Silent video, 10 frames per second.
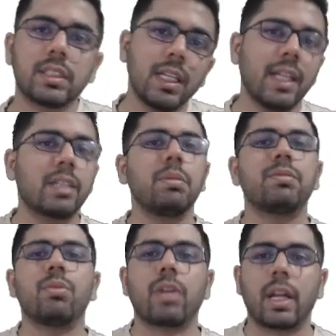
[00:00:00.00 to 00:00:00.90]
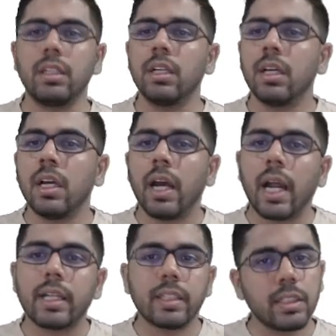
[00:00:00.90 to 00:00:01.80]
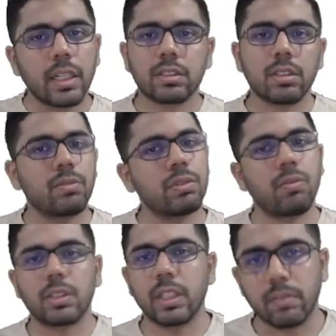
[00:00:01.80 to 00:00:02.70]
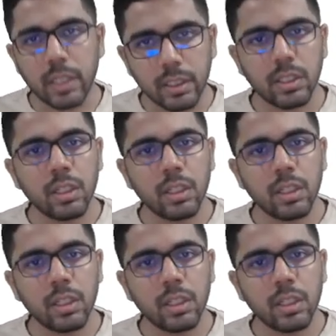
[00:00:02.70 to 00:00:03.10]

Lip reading: select beforehand and then they are stuck with what they have read.